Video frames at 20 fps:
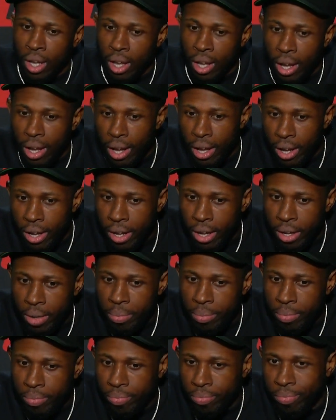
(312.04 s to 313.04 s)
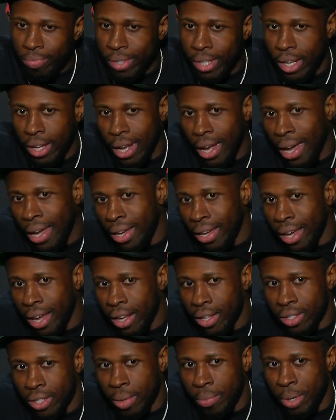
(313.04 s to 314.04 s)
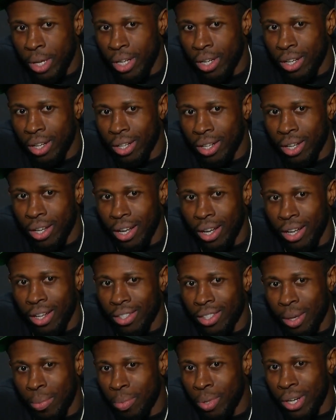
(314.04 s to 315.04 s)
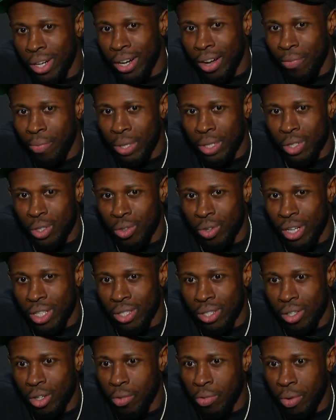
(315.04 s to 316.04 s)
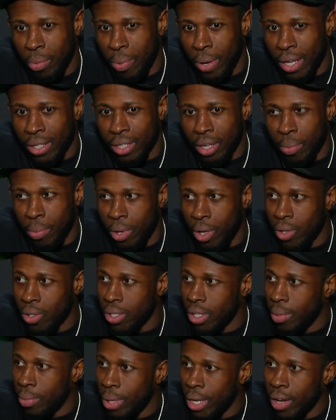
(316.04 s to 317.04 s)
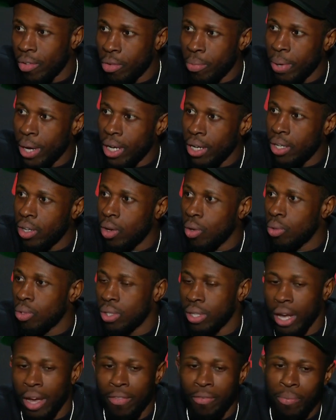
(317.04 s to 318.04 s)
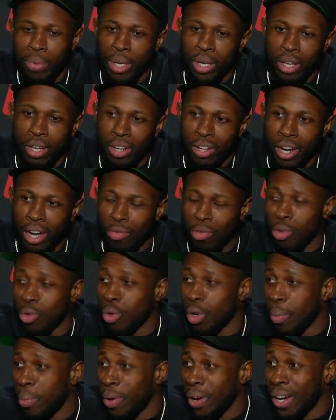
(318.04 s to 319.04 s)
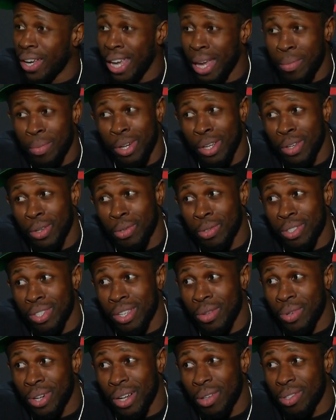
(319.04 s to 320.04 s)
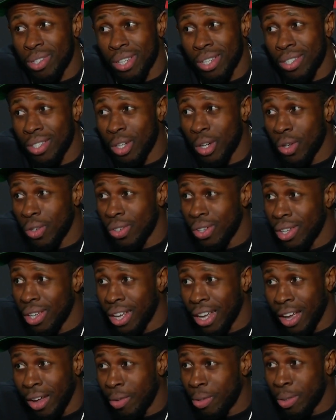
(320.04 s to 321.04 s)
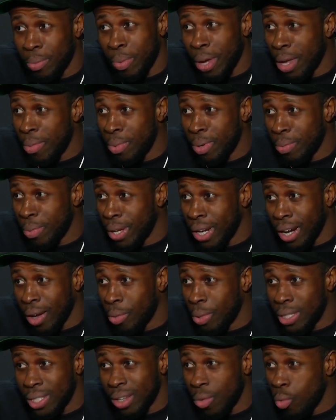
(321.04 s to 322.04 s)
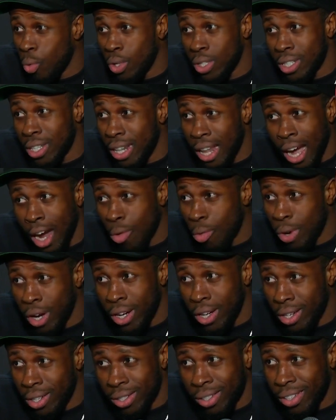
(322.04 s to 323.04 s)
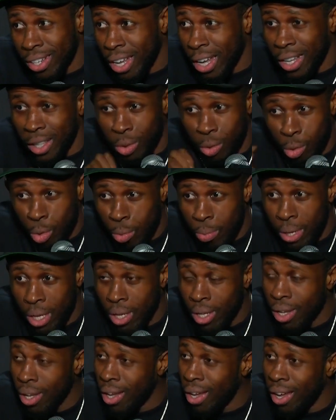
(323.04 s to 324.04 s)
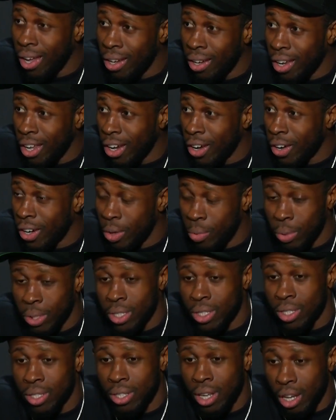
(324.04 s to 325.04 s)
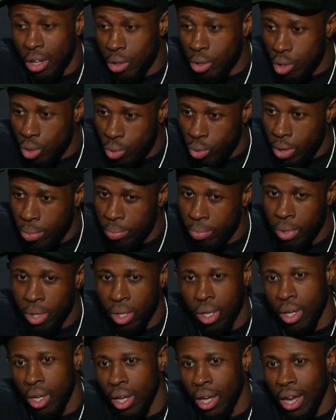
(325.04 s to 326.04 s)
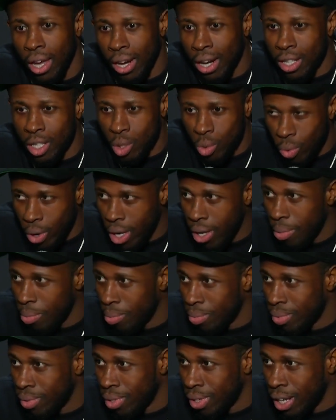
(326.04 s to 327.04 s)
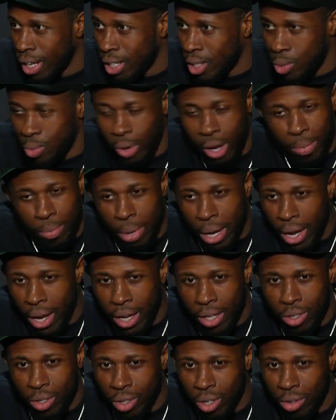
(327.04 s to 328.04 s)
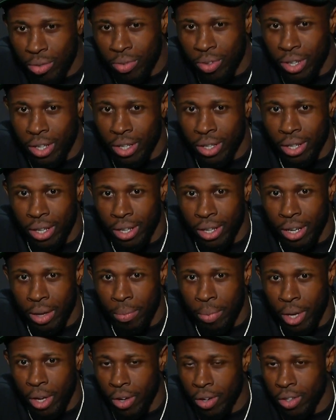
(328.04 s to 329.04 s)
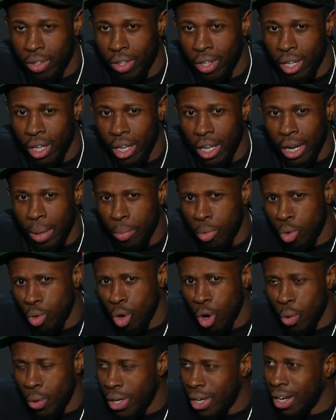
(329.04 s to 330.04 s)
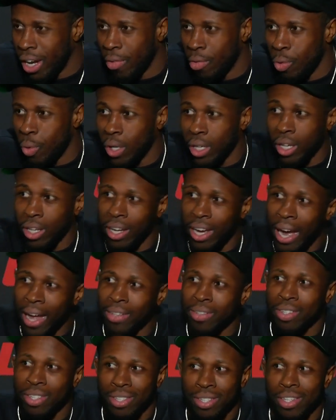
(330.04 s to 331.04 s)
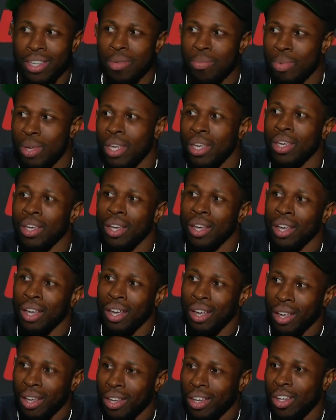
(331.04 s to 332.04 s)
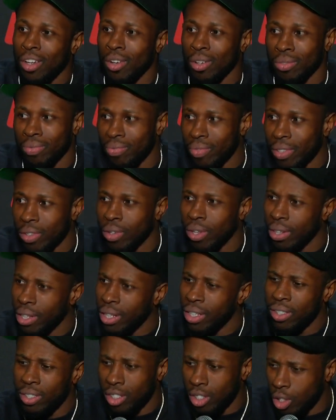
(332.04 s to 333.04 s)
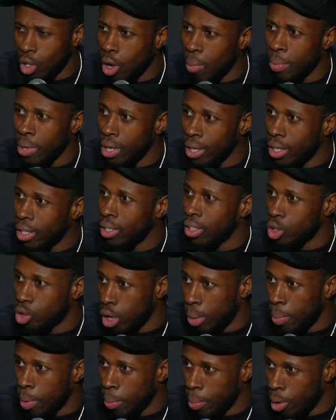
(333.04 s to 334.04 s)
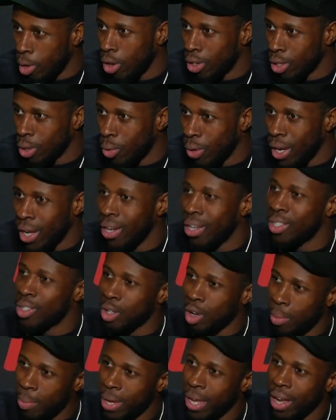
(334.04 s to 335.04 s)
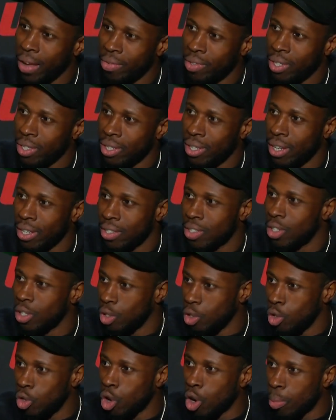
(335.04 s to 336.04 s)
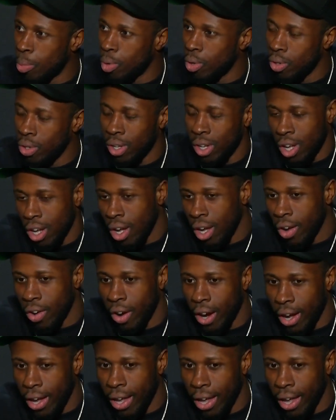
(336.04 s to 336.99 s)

I guess. I mean, something that I've been stressing over the past couple of years, and I mean, everybody knows I've been here. I've grew up here. I came in the UFC when I was 6-0. I was a baby, man. I was not ready. They threw me in there, and it was sink or swim. And I swam. I swam my ass off, and I'm here, and I'm growing, and everyone got to see me. You know, they saw me trip up along the way. They saw me have success, normal, right?